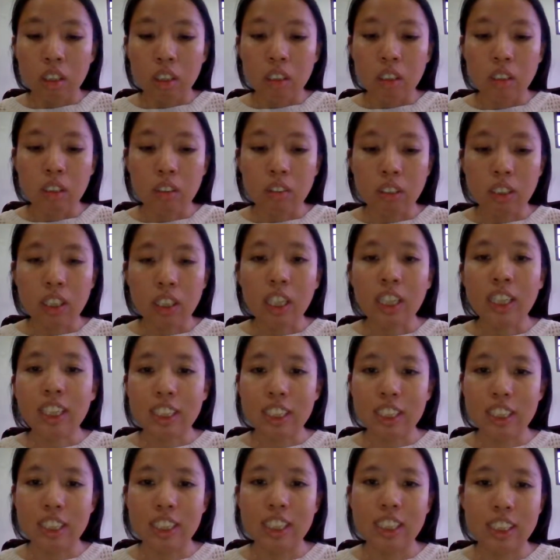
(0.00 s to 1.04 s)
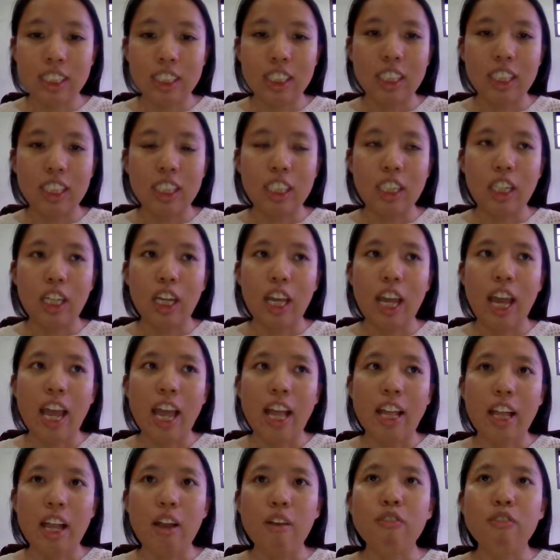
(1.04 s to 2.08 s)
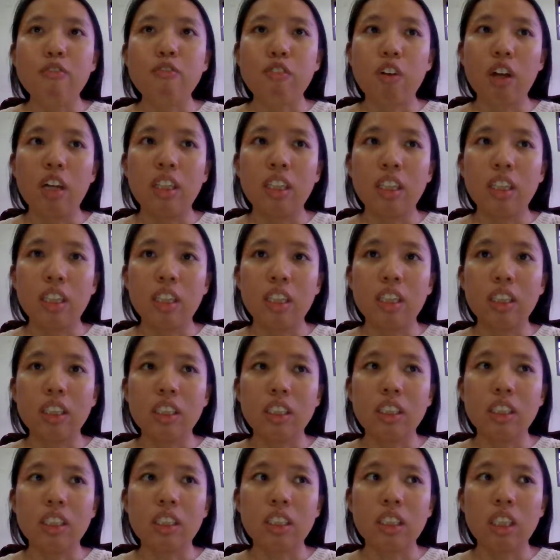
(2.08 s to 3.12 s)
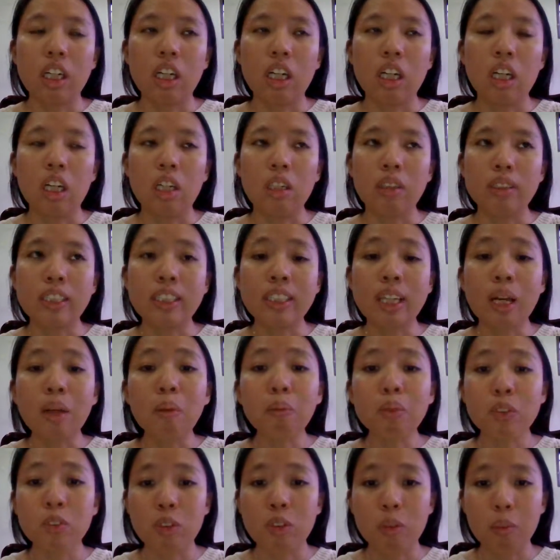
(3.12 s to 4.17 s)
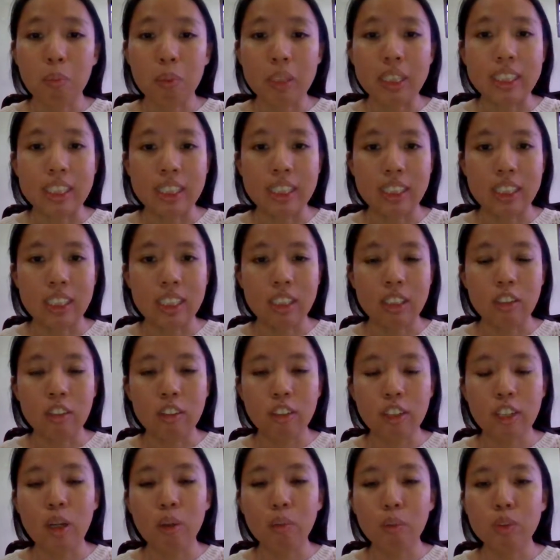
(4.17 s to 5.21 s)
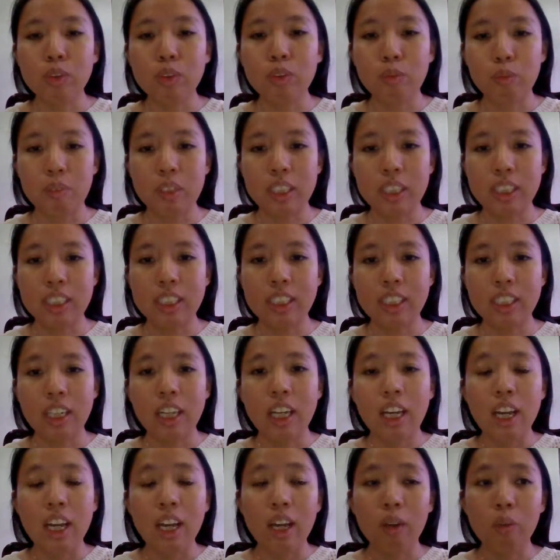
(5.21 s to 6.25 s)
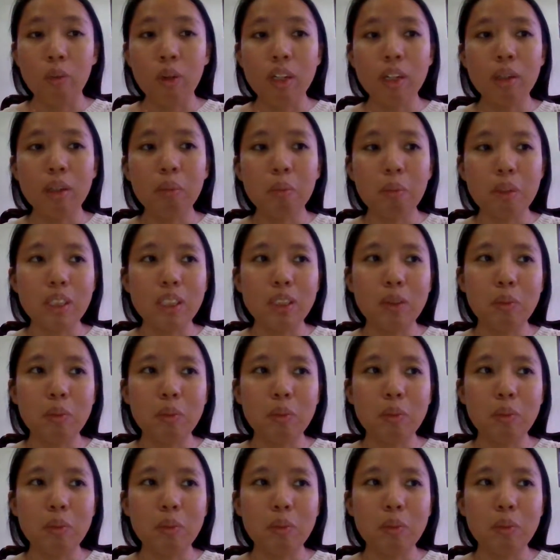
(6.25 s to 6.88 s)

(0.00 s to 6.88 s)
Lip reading: So take it easy and have fun is stems from this. So it comes from this. And what it means